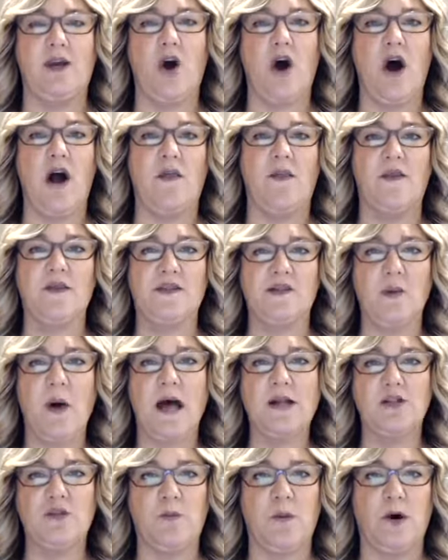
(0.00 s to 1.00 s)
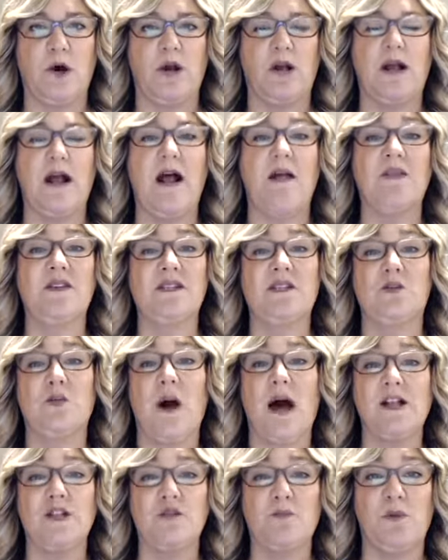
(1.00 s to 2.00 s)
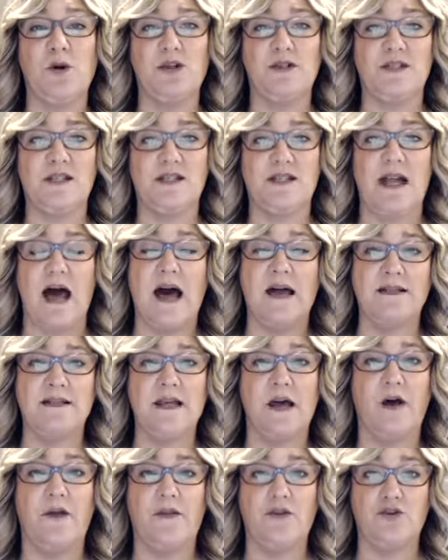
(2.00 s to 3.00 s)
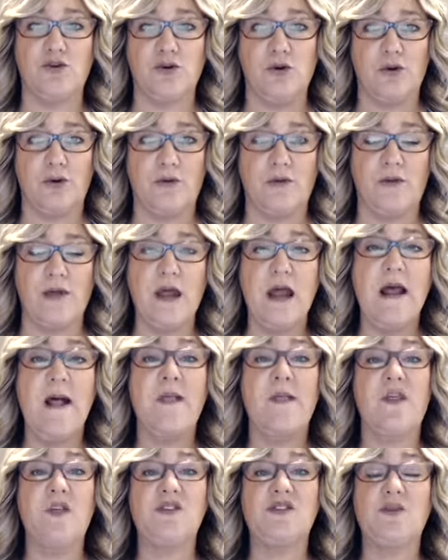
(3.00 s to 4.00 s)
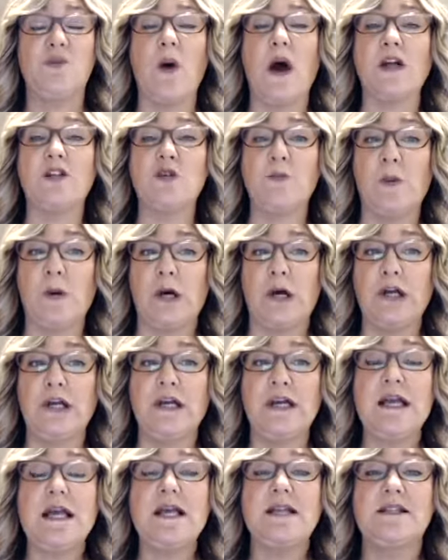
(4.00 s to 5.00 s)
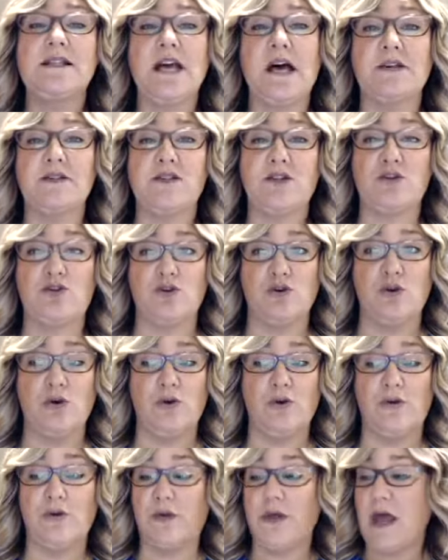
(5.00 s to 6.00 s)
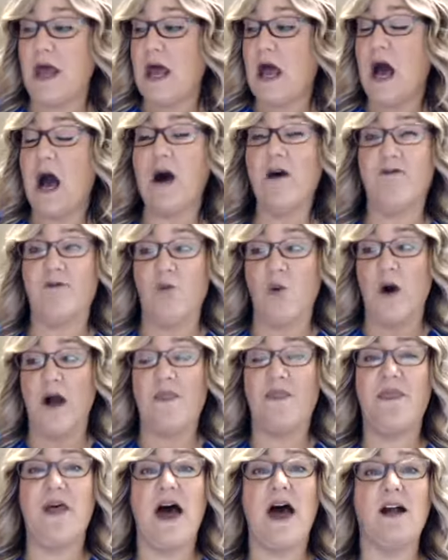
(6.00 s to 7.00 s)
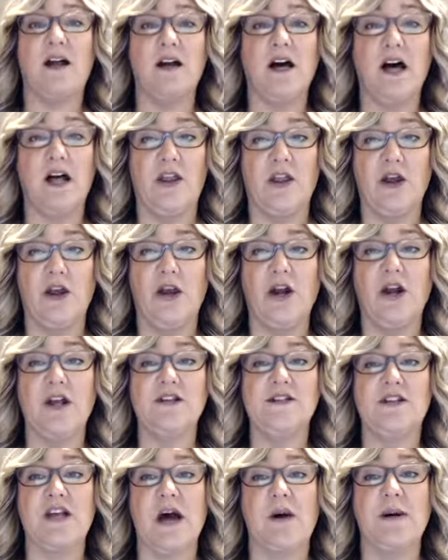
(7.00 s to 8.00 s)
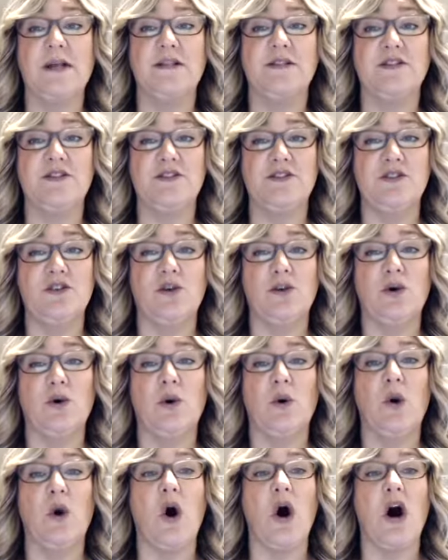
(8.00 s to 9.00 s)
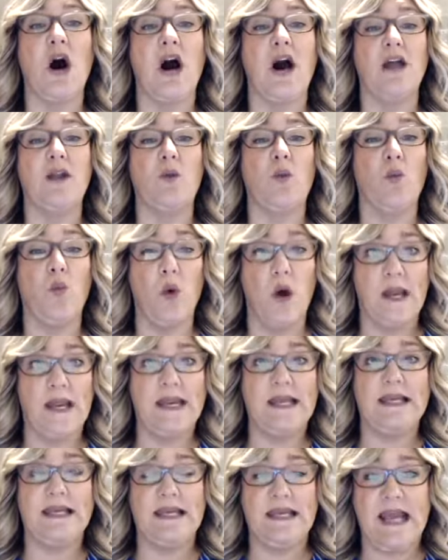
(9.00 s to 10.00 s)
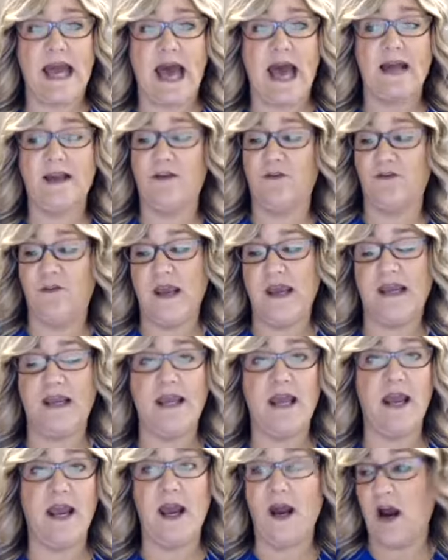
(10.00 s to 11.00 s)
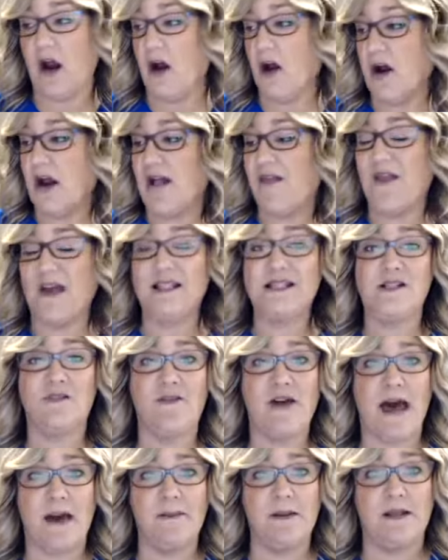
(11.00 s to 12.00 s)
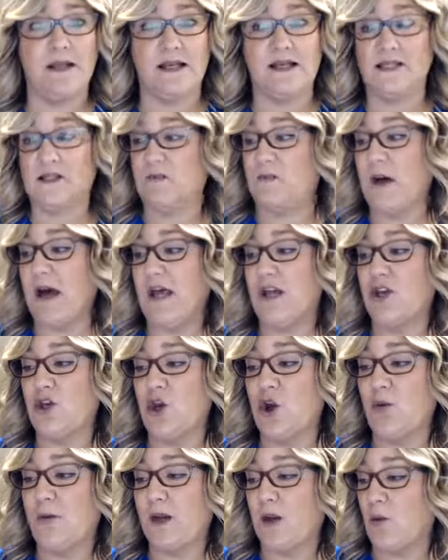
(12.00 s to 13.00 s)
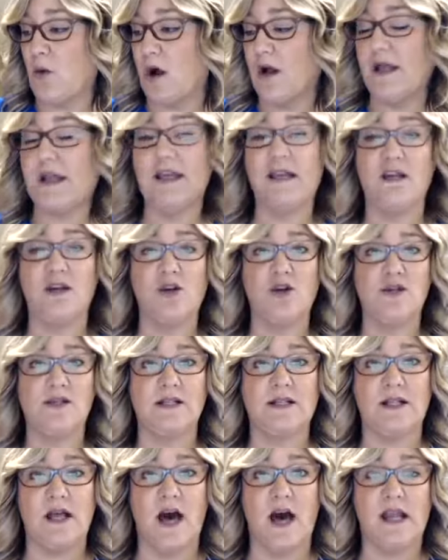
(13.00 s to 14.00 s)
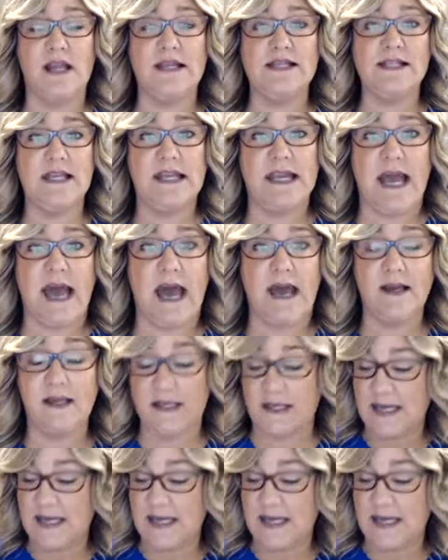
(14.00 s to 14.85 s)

on the swatch book, and the swatch book does not tell the truth. The swatch book tells the truth of what that color is going to do on white yak fake hair, and that's fabulous, but nobody walking into your salon is a yak,